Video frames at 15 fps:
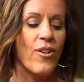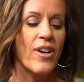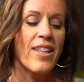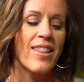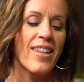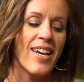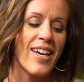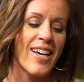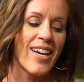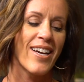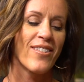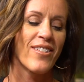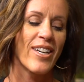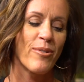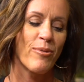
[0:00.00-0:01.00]
Well, I think
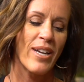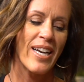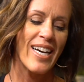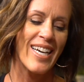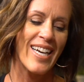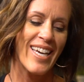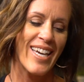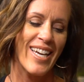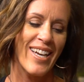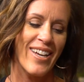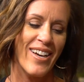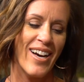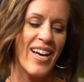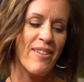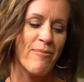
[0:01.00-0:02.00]
like when I
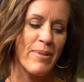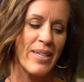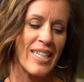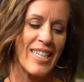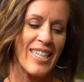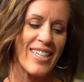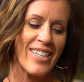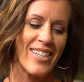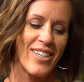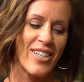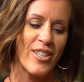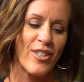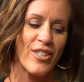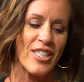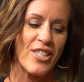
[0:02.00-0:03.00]
I've been
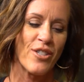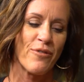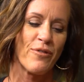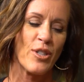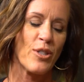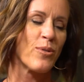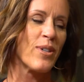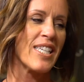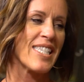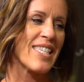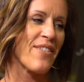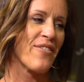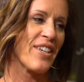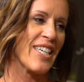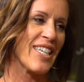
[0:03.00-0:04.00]
a Christian for
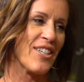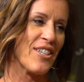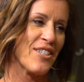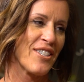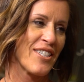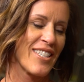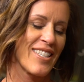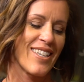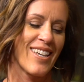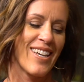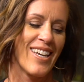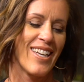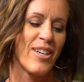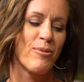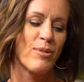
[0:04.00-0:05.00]
27 years,
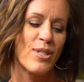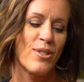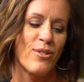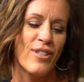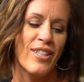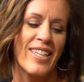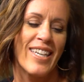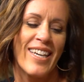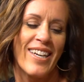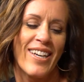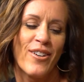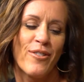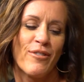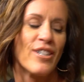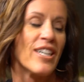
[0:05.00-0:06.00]
and it was
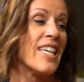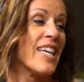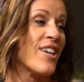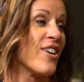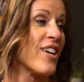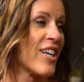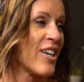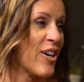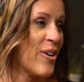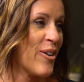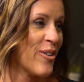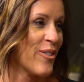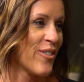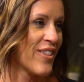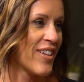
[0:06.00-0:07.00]
only over a year
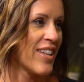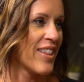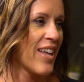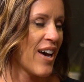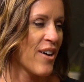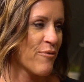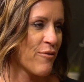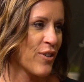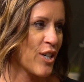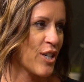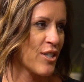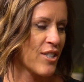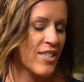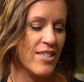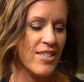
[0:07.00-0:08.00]
ago mm. that that
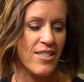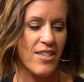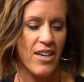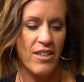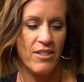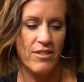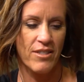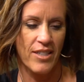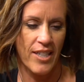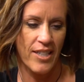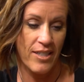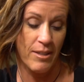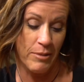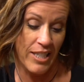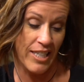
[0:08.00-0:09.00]
verse I was
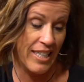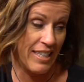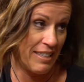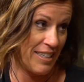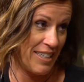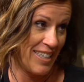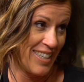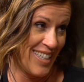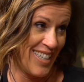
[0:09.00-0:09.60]
like, "Come again."